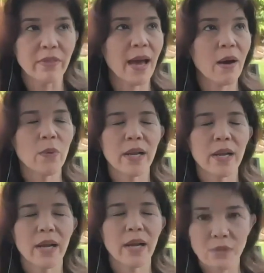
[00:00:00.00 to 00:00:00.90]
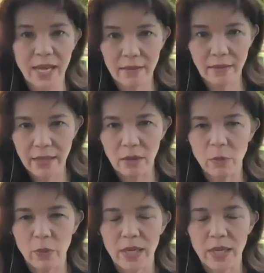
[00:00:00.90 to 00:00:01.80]
and that one I don't take lightly
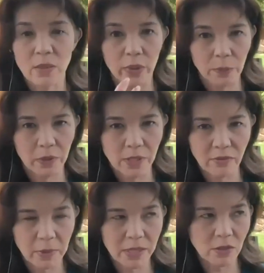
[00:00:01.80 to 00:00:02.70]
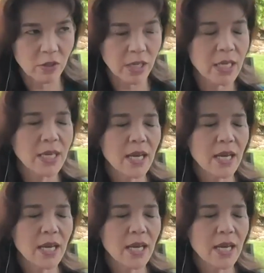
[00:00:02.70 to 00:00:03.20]
when it's a real person from history